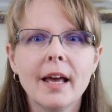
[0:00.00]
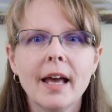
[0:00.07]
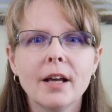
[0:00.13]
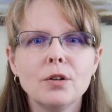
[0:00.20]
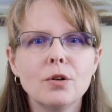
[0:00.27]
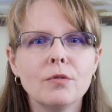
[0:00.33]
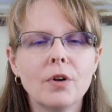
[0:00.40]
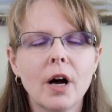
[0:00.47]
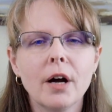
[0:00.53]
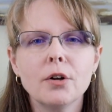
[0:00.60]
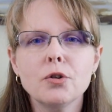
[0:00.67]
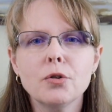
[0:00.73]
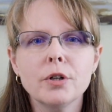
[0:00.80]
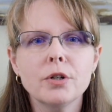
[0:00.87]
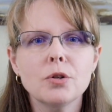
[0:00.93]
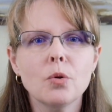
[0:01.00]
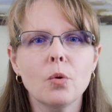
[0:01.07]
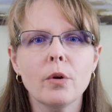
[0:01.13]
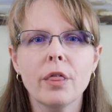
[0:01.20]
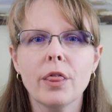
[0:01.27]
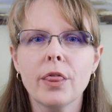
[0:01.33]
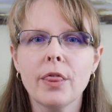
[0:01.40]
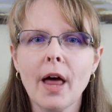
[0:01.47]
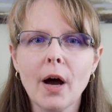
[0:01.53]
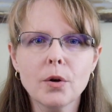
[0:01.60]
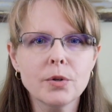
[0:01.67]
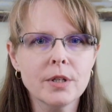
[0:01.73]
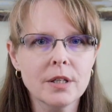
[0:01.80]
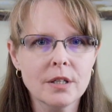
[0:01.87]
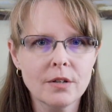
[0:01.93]
and you have hundreds or
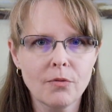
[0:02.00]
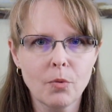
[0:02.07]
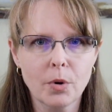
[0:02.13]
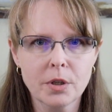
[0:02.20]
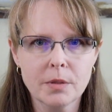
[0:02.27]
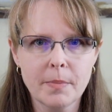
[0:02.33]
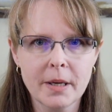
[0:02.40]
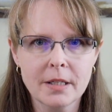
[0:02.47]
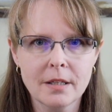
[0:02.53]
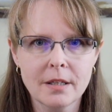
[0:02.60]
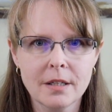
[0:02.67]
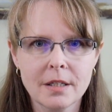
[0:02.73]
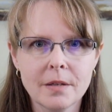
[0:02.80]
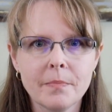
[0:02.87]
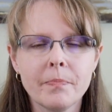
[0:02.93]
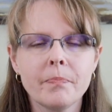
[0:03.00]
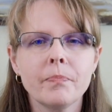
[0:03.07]
thousands of workspaces,